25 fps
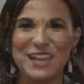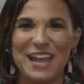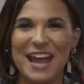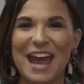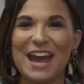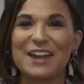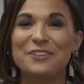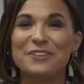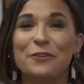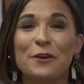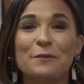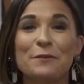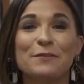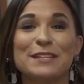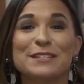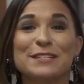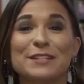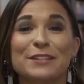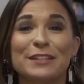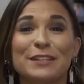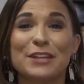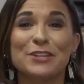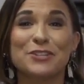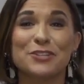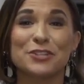And from the
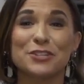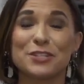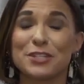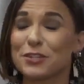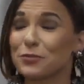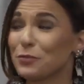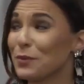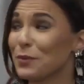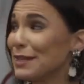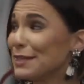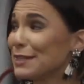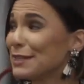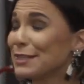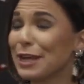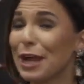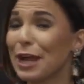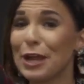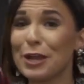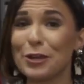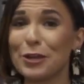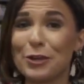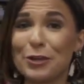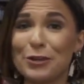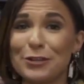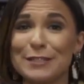delicious sweet
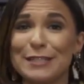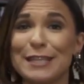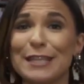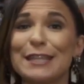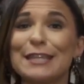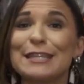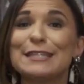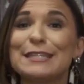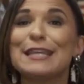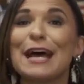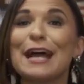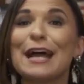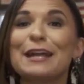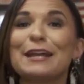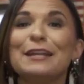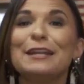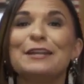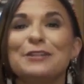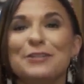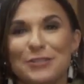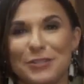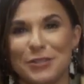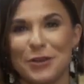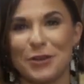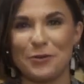cider to the
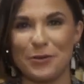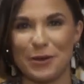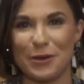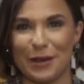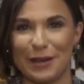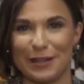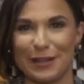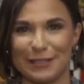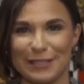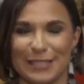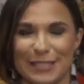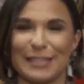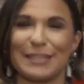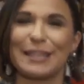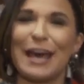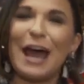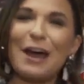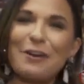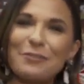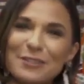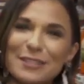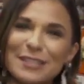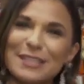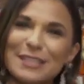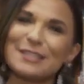decadent donuts,
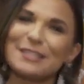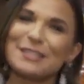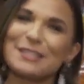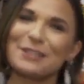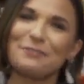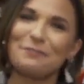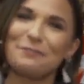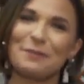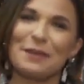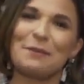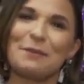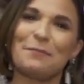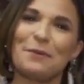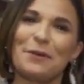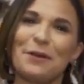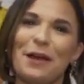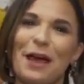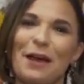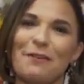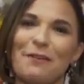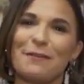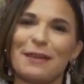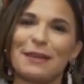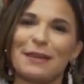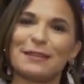thousands of people
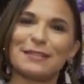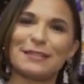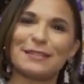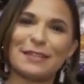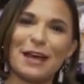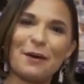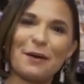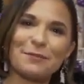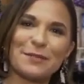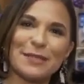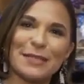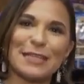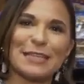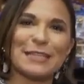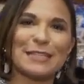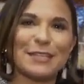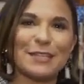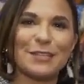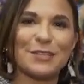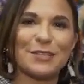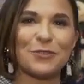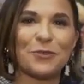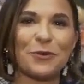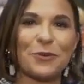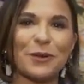have made a stop to this
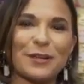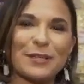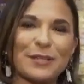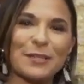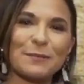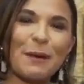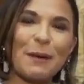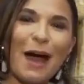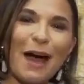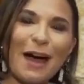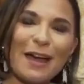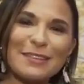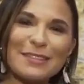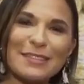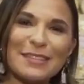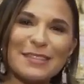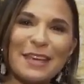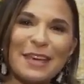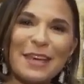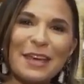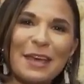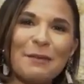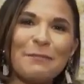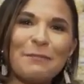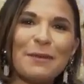historic spot
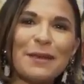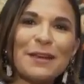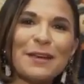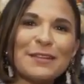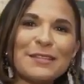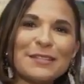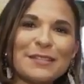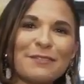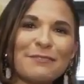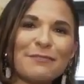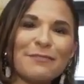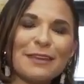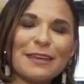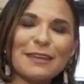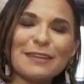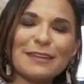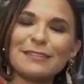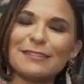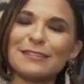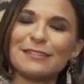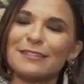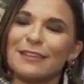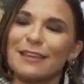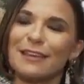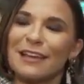because of
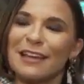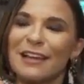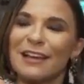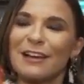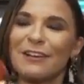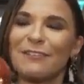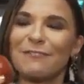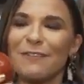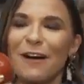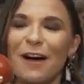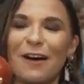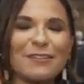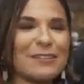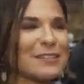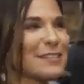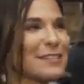this fall